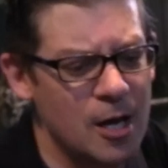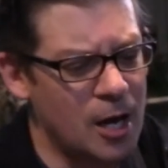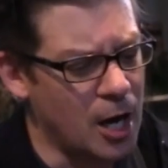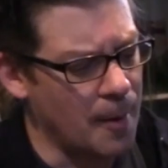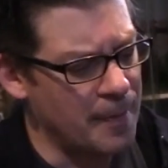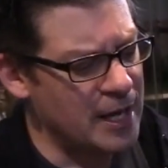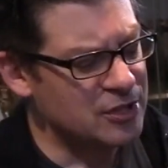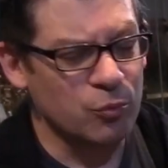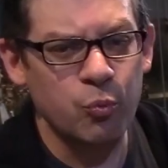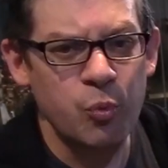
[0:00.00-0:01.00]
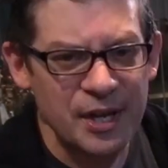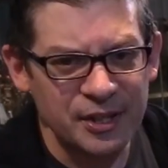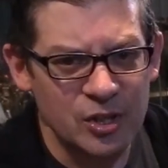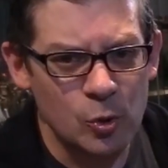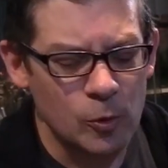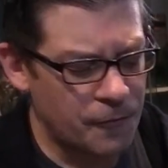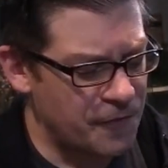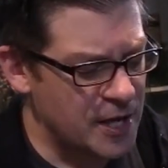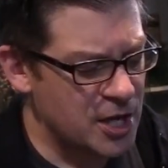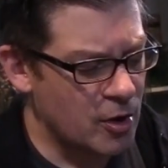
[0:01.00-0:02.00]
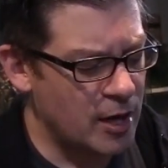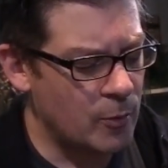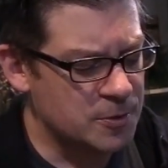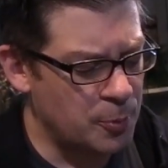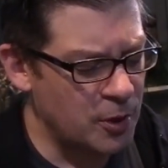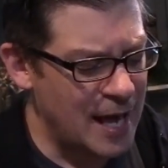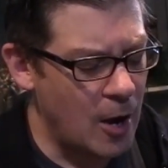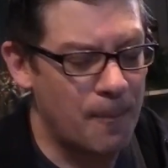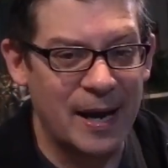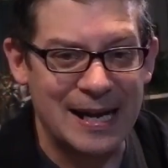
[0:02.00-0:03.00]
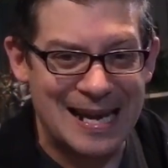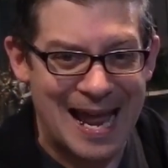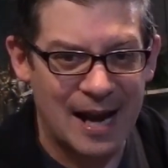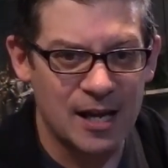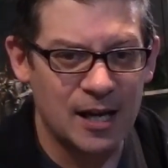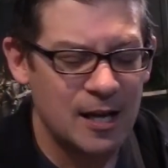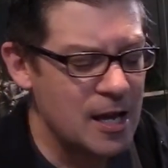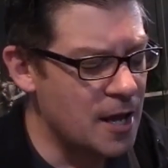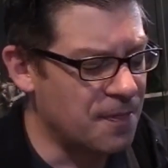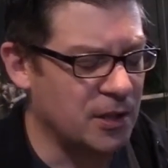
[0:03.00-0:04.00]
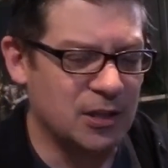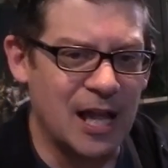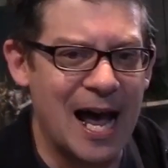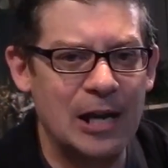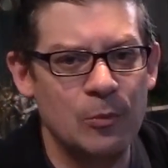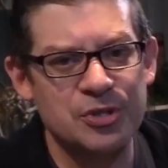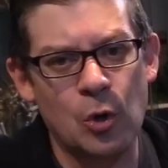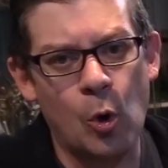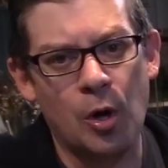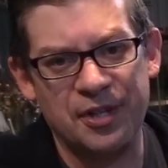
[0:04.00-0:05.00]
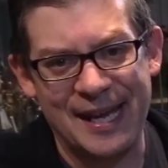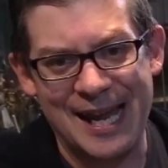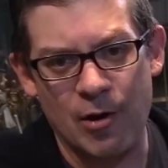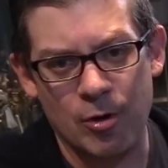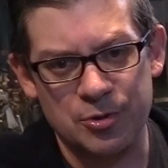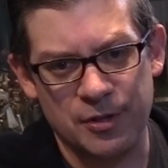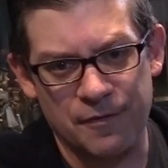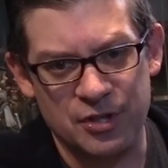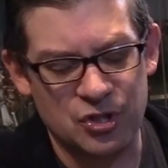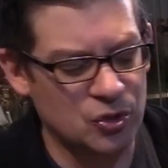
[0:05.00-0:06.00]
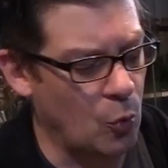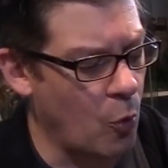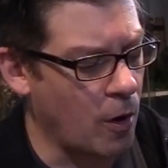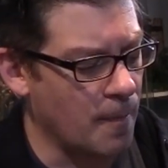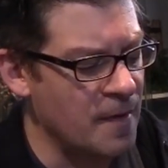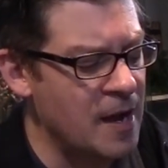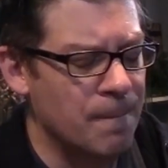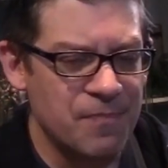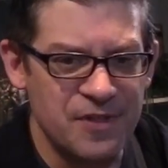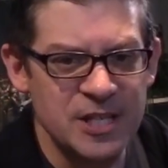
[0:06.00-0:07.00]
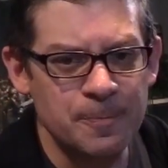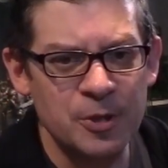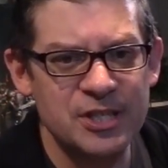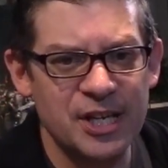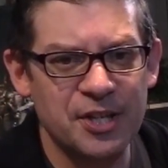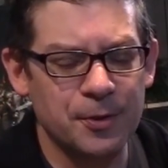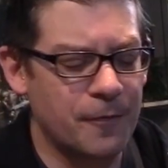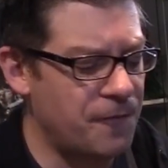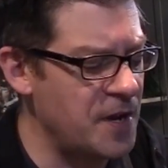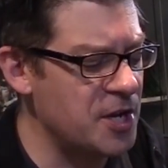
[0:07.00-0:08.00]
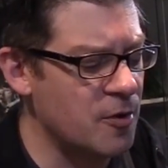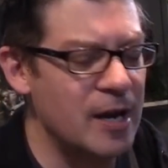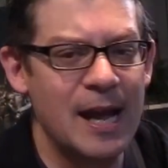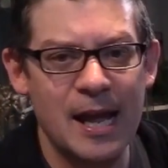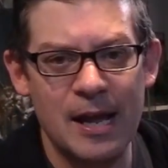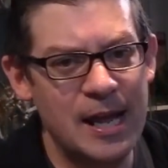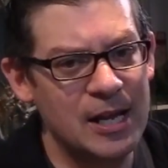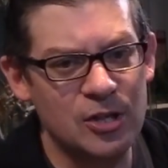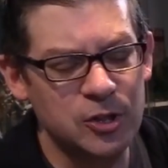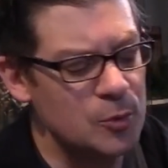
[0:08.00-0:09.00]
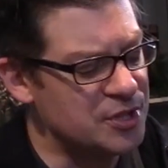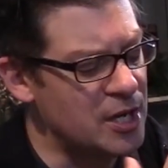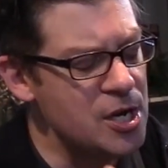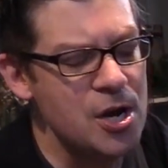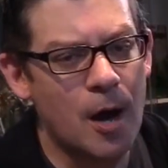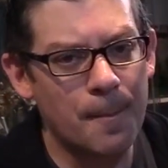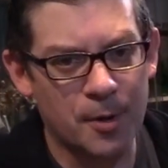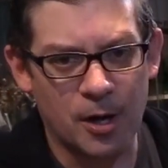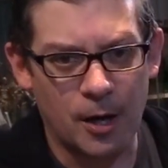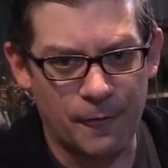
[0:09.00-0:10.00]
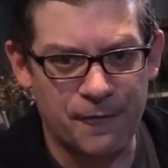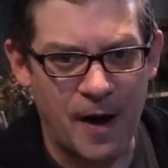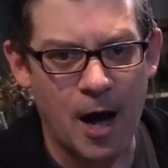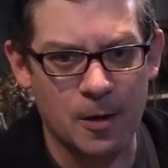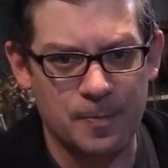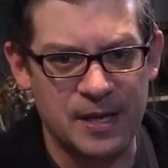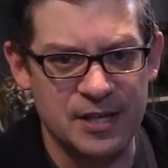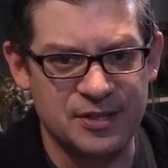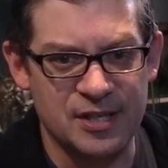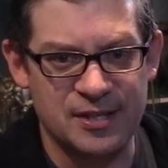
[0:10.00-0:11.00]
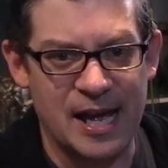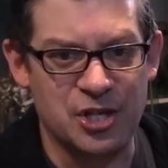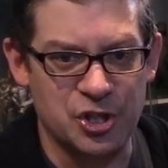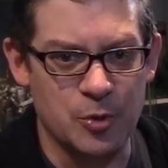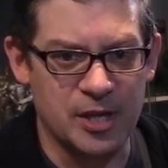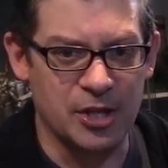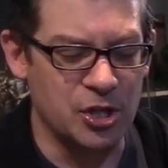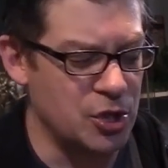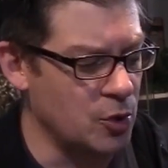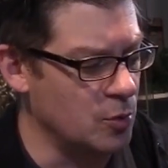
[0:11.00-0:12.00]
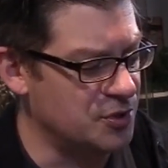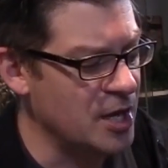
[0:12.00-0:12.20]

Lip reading: It's a really cool figure. It was put out by NECA. The line was called Heroes of the Storm. This particular figure includes a number of fodder pieces that you can use.